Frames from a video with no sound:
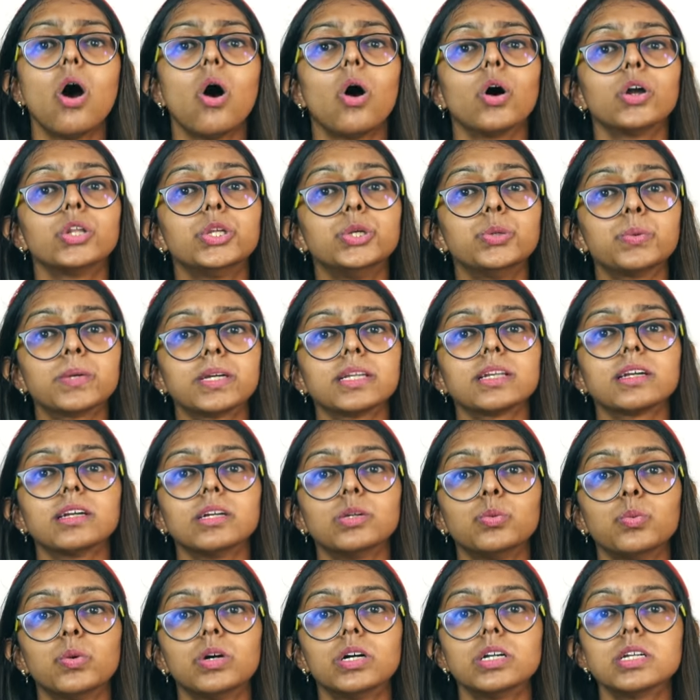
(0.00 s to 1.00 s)
or you can
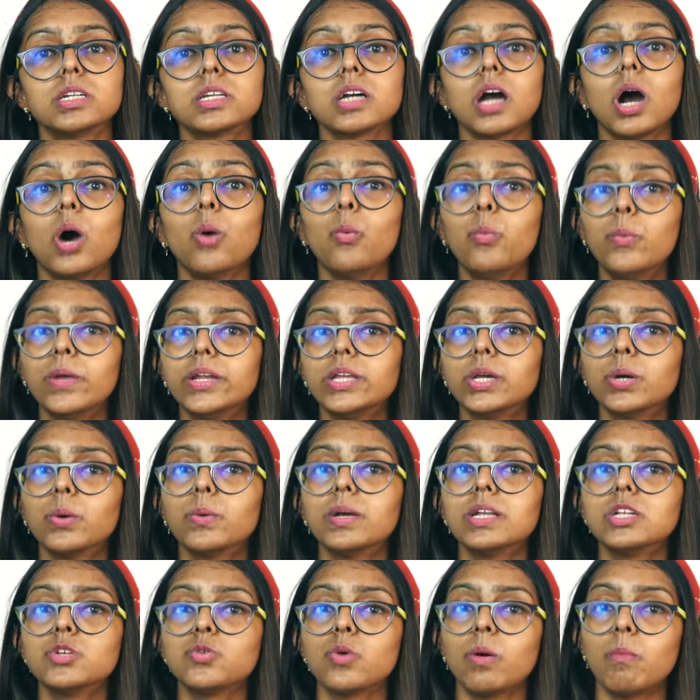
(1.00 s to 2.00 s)
convert a video
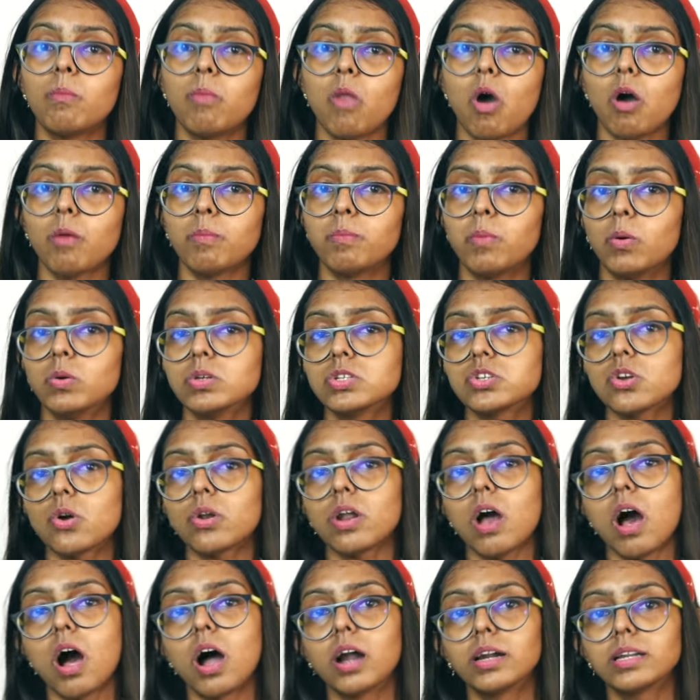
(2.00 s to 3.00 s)
into a blog post
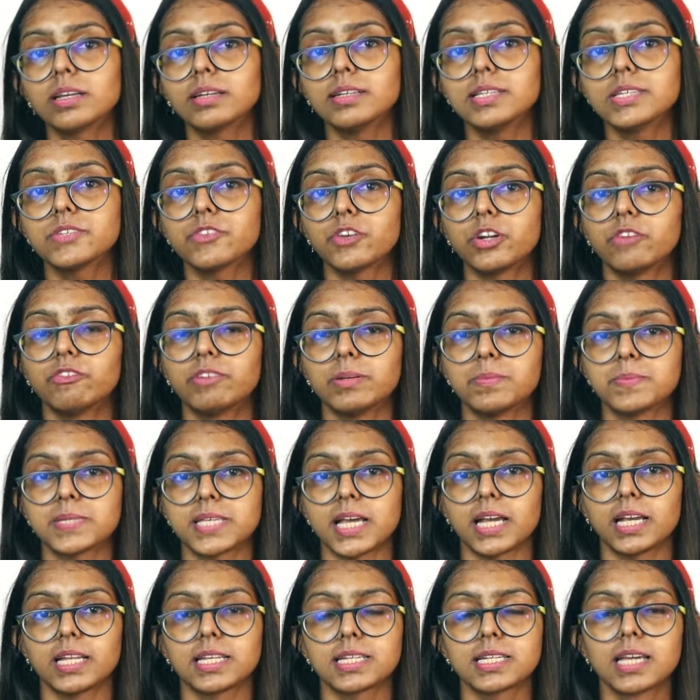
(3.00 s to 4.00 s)
or articles for a
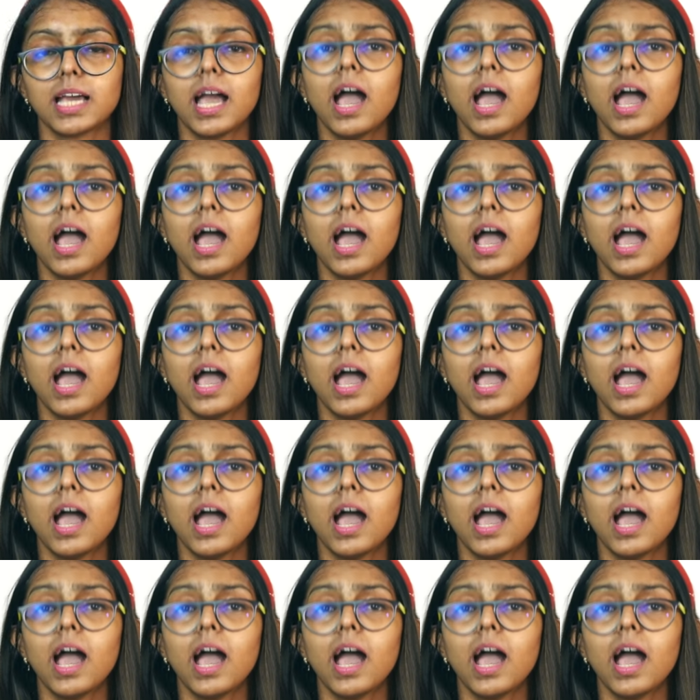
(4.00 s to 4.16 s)
website.